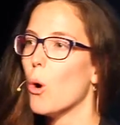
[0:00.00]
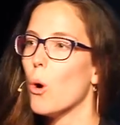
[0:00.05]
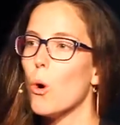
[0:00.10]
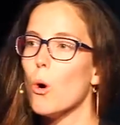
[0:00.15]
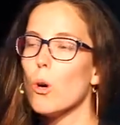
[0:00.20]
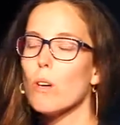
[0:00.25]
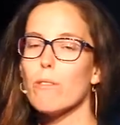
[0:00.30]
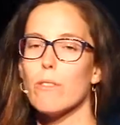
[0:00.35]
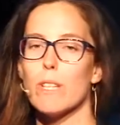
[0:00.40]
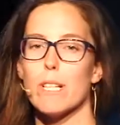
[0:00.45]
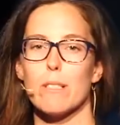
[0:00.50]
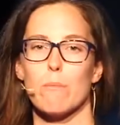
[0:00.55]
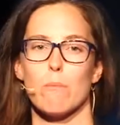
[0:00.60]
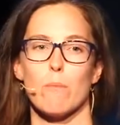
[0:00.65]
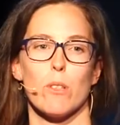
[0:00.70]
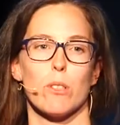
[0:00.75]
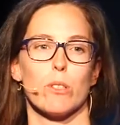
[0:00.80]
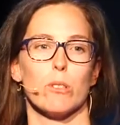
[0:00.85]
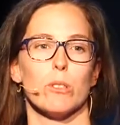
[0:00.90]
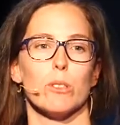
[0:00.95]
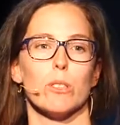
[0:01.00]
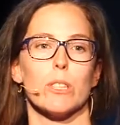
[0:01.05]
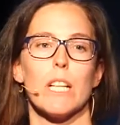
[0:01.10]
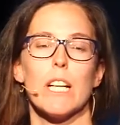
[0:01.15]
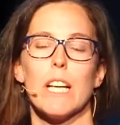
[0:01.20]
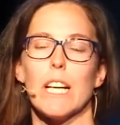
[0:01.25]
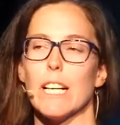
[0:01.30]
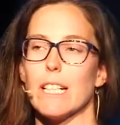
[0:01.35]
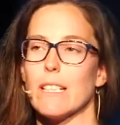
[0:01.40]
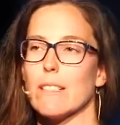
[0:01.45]
All of these
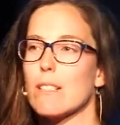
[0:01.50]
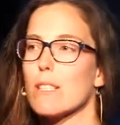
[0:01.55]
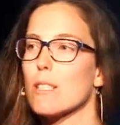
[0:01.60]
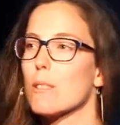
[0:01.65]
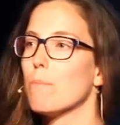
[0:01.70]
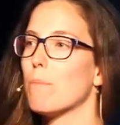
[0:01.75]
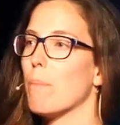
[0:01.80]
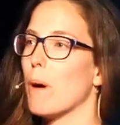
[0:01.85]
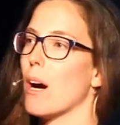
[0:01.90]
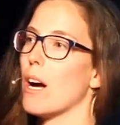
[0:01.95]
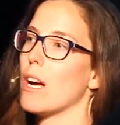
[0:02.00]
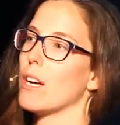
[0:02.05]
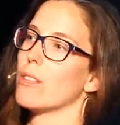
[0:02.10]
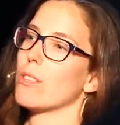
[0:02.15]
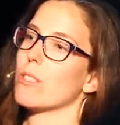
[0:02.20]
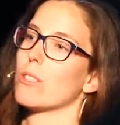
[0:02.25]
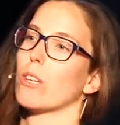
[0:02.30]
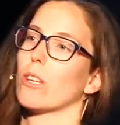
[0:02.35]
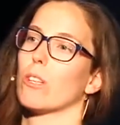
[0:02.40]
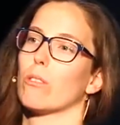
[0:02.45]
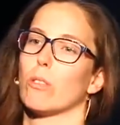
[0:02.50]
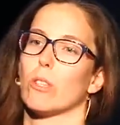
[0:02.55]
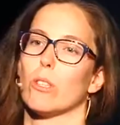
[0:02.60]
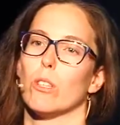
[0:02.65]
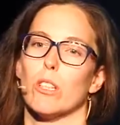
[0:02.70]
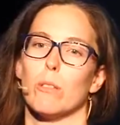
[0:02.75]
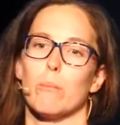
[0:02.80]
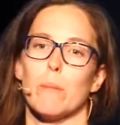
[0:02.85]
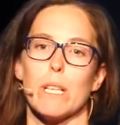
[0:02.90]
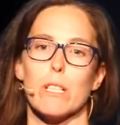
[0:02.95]
models inspire the circular
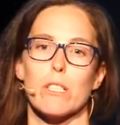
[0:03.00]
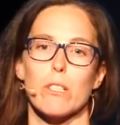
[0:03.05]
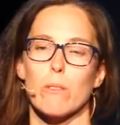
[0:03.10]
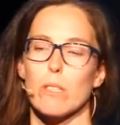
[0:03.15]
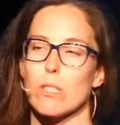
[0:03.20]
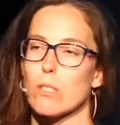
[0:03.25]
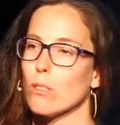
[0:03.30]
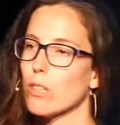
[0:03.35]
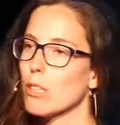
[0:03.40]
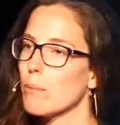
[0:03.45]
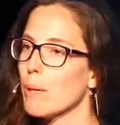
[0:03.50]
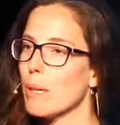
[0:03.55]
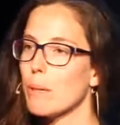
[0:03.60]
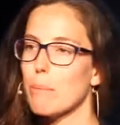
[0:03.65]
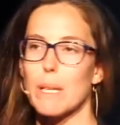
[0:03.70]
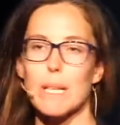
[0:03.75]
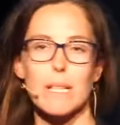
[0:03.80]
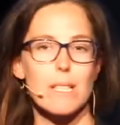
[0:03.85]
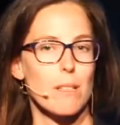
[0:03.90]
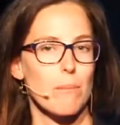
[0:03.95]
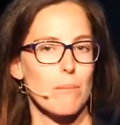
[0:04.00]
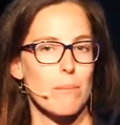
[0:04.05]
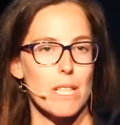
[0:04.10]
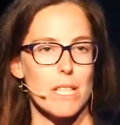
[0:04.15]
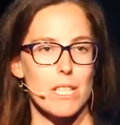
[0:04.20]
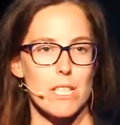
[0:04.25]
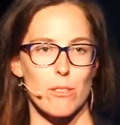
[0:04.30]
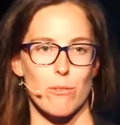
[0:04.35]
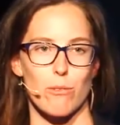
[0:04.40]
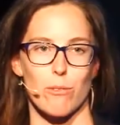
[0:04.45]
economy. So it's not about being
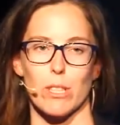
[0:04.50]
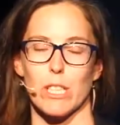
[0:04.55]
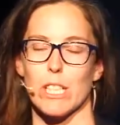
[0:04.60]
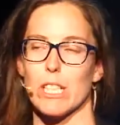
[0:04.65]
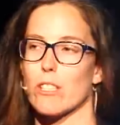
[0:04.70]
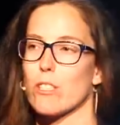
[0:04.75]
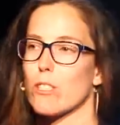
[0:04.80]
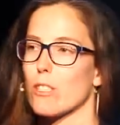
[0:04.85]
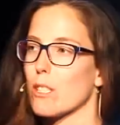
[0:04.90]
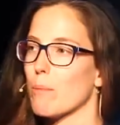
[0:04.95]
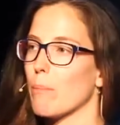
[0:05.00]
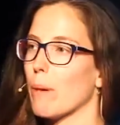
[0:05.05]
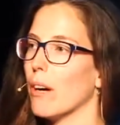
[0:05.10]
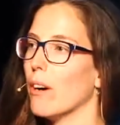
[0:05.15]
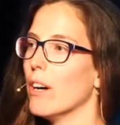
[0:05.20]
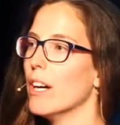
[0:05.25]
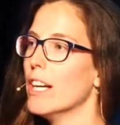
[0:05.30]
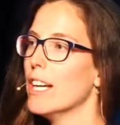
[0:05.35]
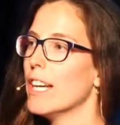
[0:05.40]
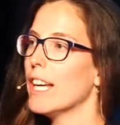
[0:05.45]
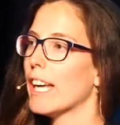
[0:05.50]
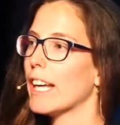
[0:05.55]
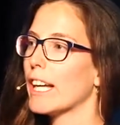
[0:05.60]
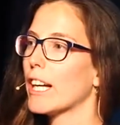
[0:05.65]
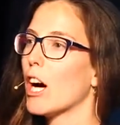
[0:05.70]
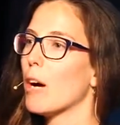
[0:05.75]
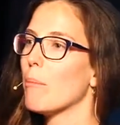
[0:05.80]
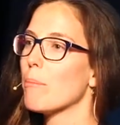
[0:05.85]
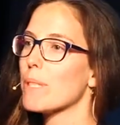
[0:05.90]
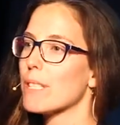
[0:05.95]
something different, it's just about
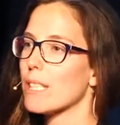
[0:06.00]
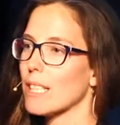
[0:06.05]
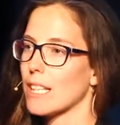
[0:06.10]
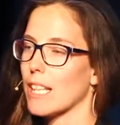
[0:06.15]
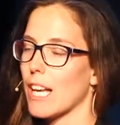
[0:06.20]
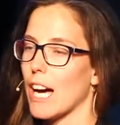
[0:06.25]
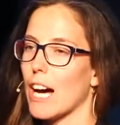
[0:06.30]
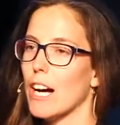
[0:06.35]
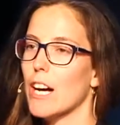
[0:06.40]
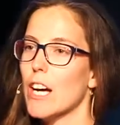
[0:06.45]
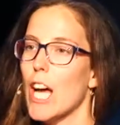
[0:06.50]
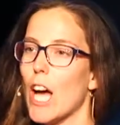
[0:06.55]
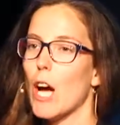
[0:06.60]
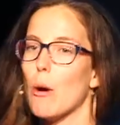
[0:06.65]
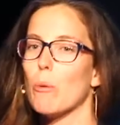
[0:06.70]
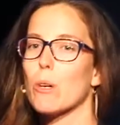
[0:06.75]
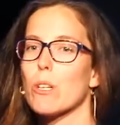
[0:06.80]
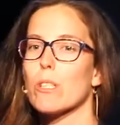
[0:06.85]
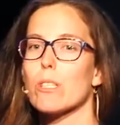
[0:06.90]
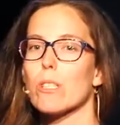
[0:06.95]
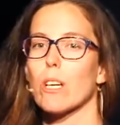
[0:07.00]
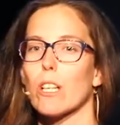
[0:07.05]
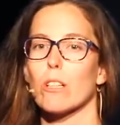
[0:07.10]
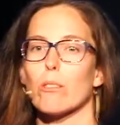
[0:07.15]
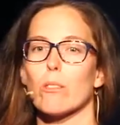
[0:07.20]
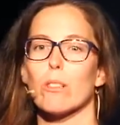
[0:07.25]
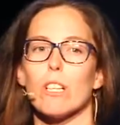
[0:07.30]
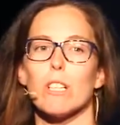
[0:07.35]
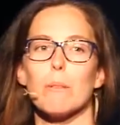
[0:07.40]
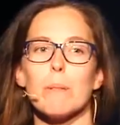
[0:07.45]
encompassing that. And what a
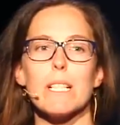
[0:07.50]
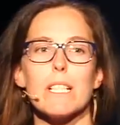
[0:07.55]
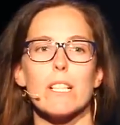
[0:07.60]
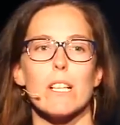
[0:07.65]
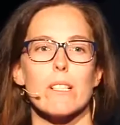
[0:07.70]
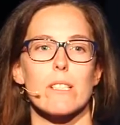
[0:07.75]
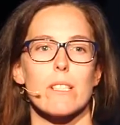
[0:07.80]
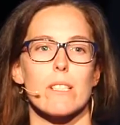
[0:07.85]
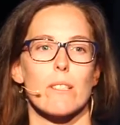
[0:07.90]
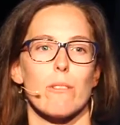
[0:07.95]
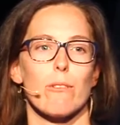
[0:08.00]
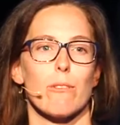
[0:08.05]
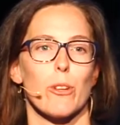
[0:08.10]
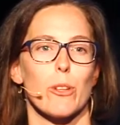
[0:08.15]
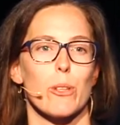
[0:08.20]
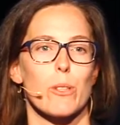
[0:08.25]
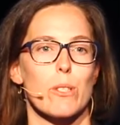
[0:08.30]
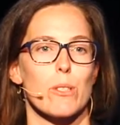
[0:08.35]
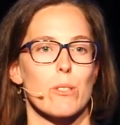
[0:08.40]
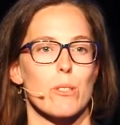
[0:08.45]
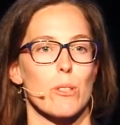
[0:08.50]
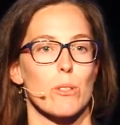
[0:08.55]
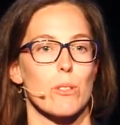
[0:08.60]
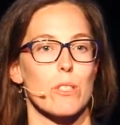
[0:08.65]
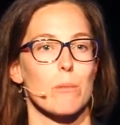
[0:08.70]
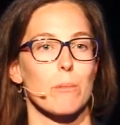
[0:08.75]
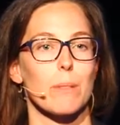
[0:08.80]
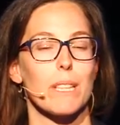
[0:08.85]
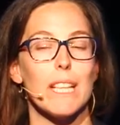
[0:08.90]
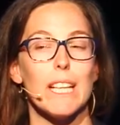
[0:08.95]
circular economy does is it focuses
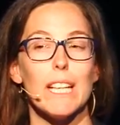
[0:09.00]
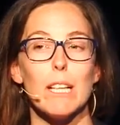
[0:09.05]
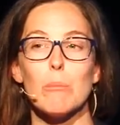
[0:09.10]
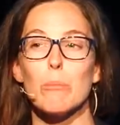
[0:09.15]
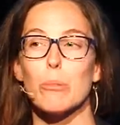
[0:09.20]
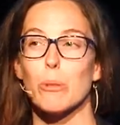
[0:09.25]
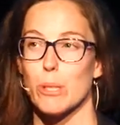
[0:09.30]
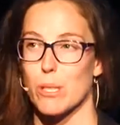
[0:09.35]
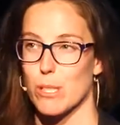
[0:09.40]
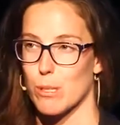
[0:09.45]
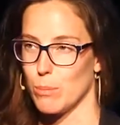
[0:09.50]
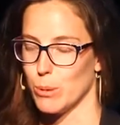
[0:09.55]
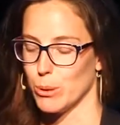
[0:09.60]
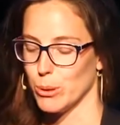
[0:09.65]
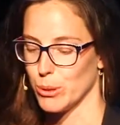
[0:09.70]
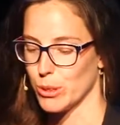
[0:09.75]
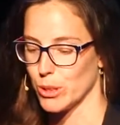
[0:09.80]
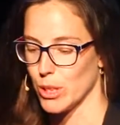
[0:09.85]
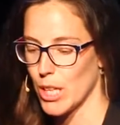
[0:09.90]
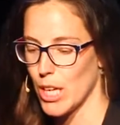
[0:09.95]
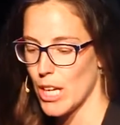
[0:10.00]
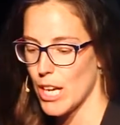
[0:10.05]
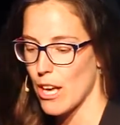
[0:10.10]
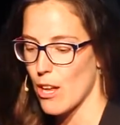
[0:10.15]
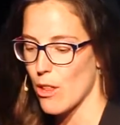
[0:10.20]
on some key principles.